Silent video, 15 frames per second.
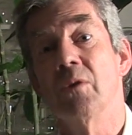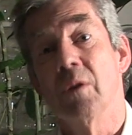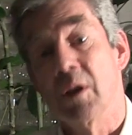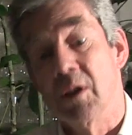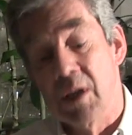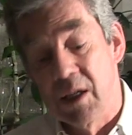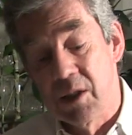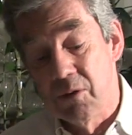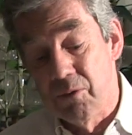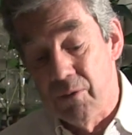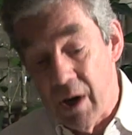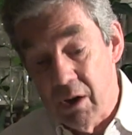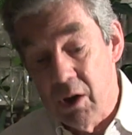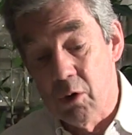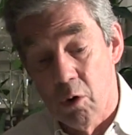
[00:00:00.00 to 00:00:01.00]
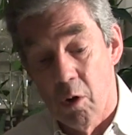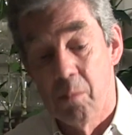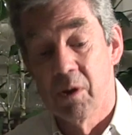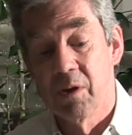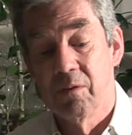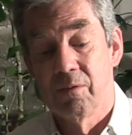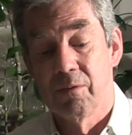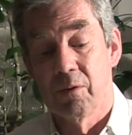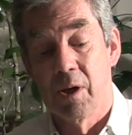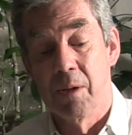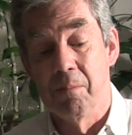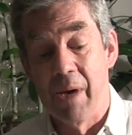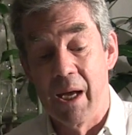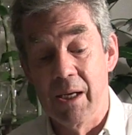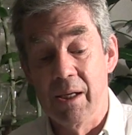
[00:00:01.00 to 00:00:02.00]
it is very common in
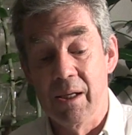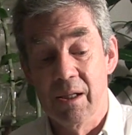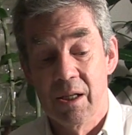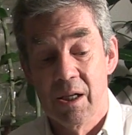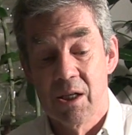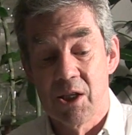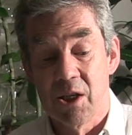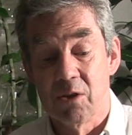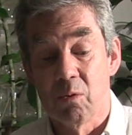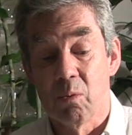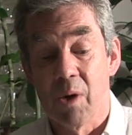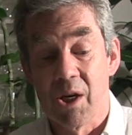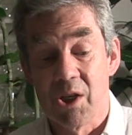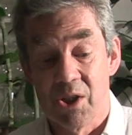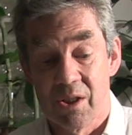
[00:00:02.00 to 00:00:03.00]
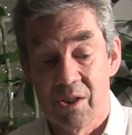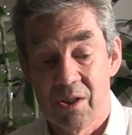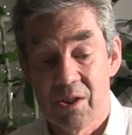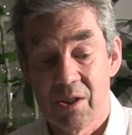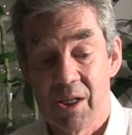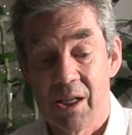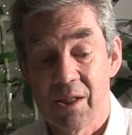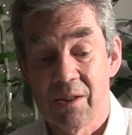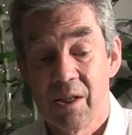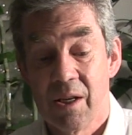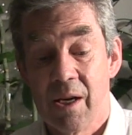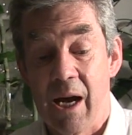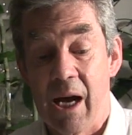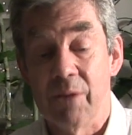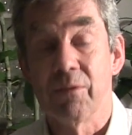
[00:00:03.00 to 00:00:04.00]
many situations that
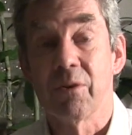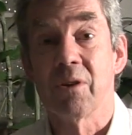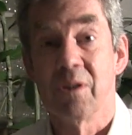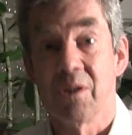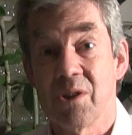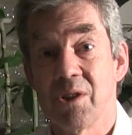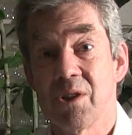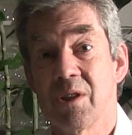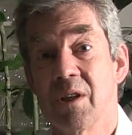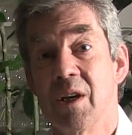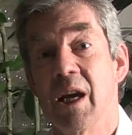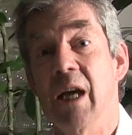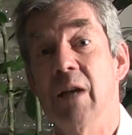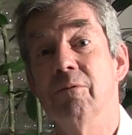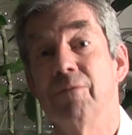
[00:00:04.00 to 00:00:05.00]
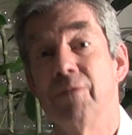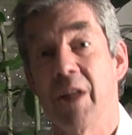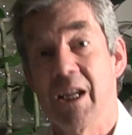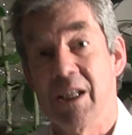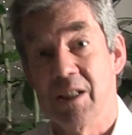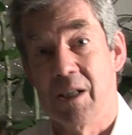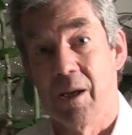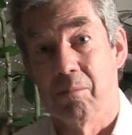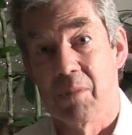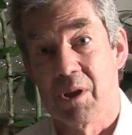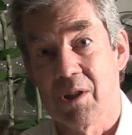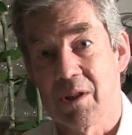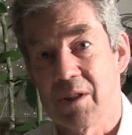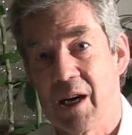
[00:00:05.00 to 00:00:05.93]
advocates inflate numbers.